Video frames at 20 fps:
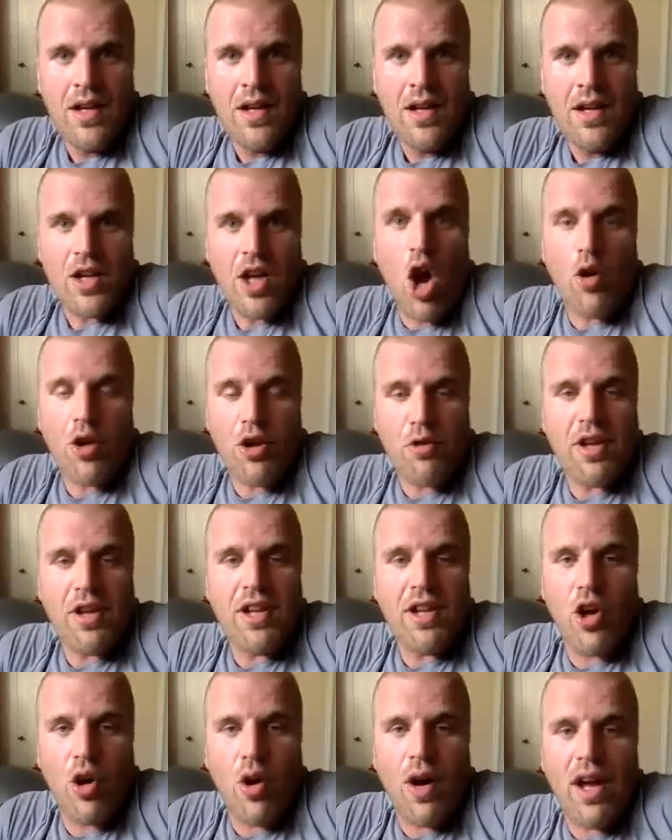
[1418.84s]
Go. You can
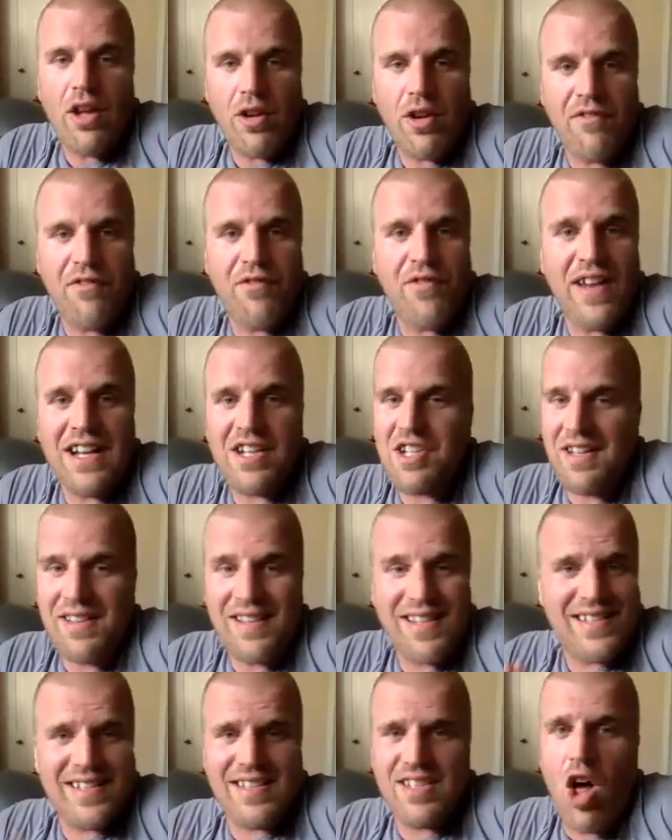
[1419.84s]
do it. You can finish it.
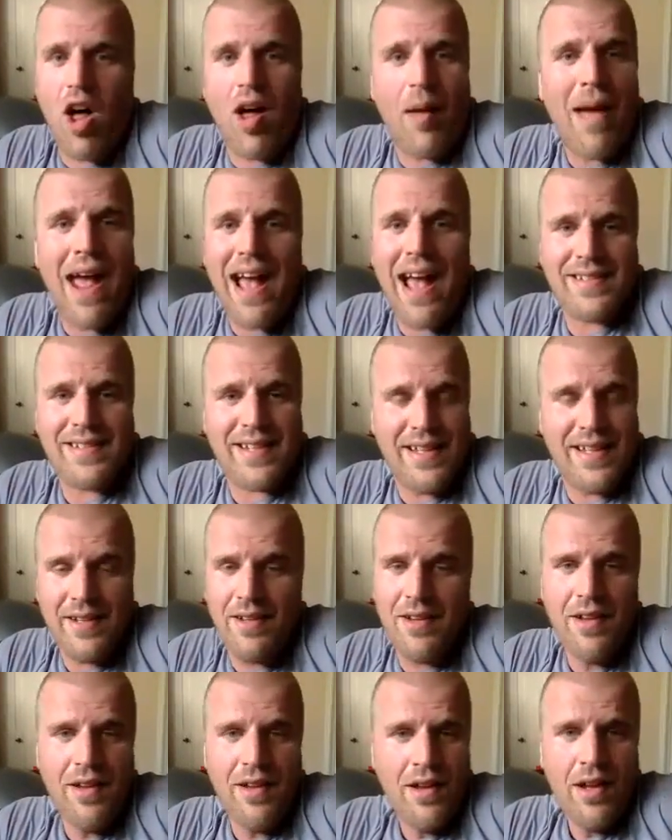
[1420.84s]
This is all I'm asking.
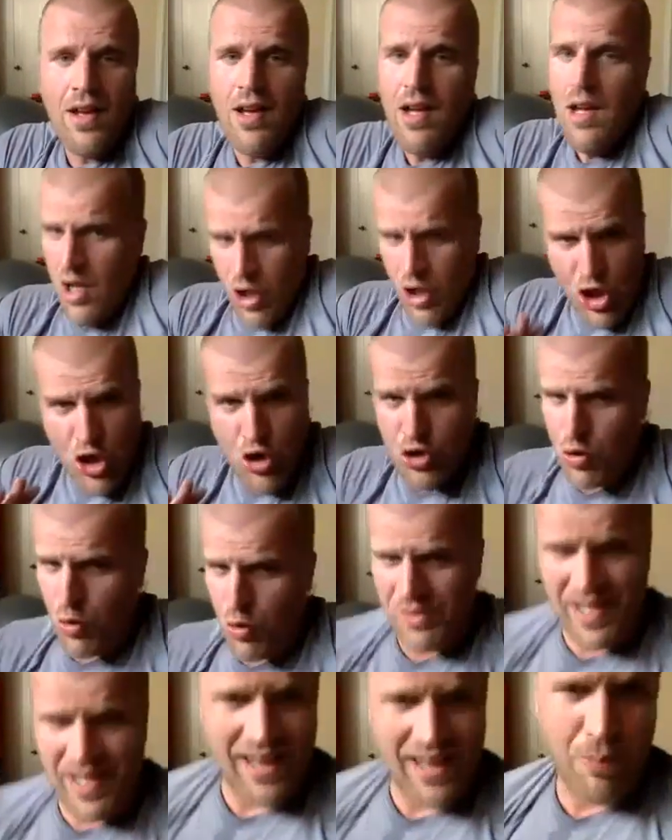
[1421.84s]
Usual
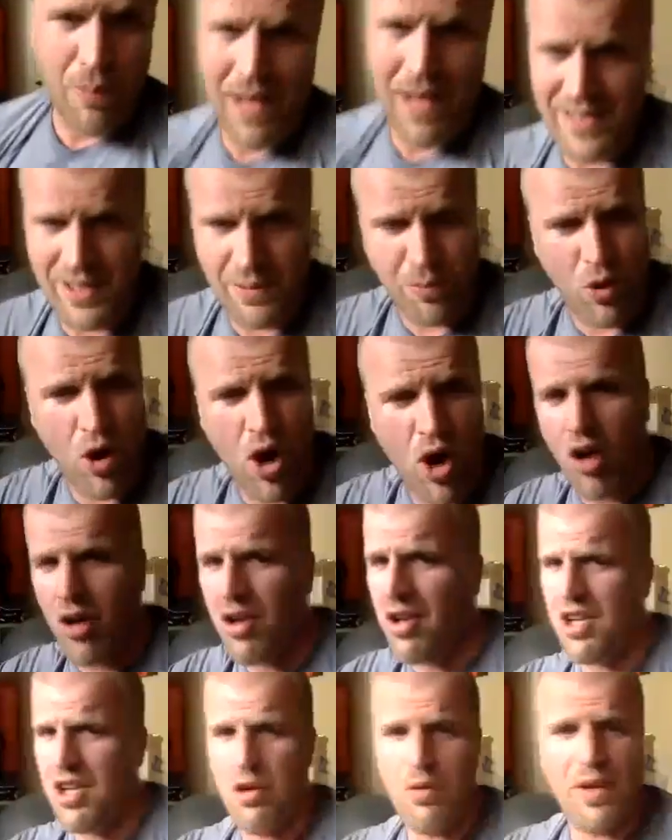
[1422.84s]
death by sprawl,
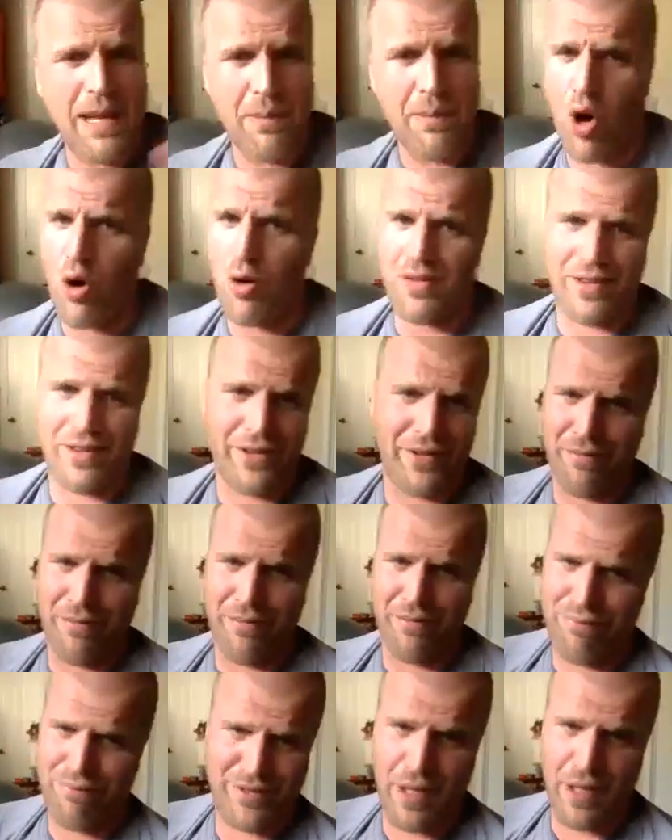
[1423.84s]
you keep going until
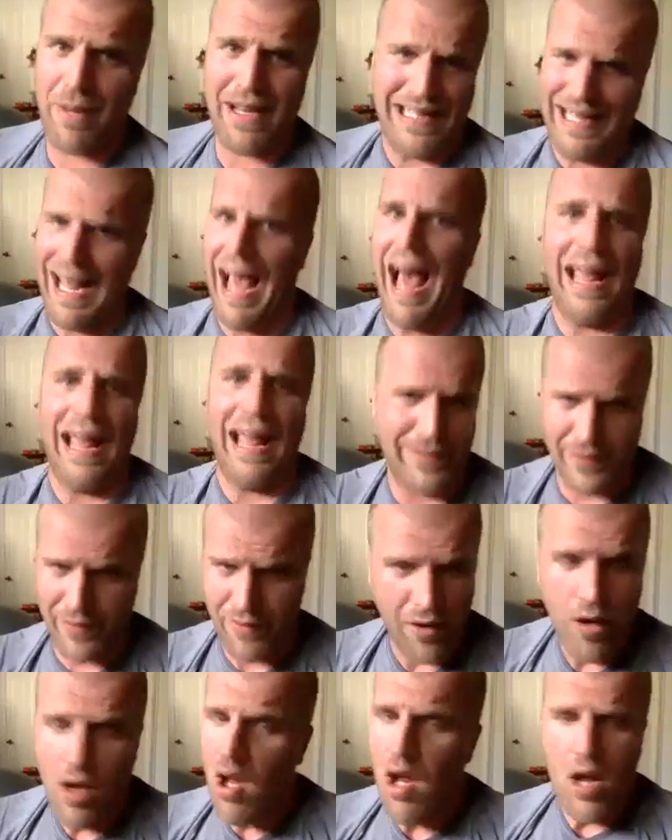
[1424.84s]
somebody dies.
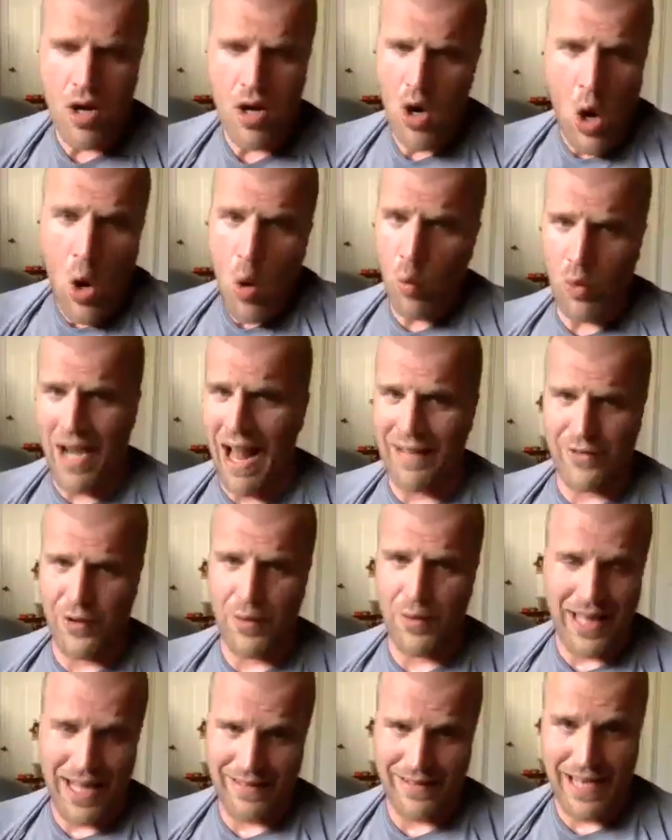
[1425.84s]
We're not
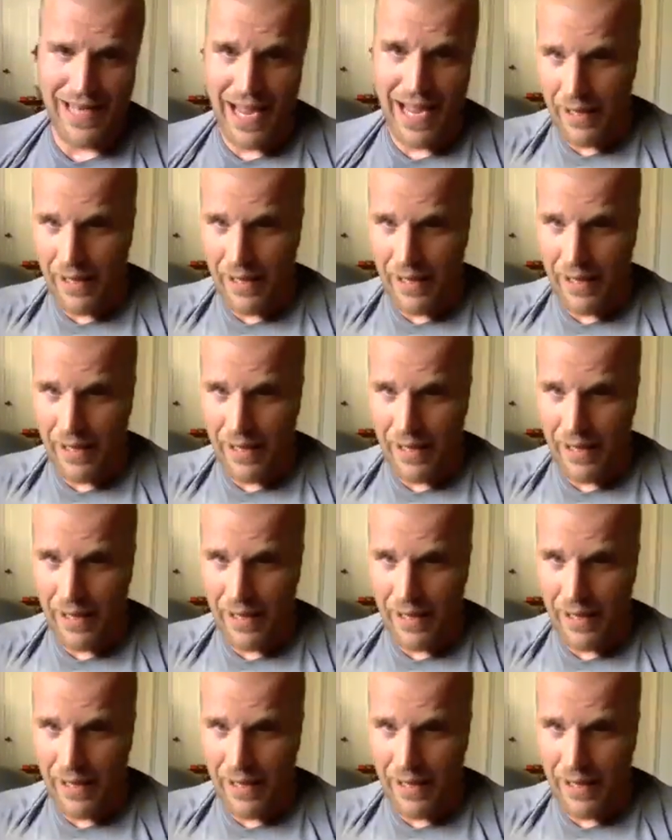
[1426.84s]
doing that today.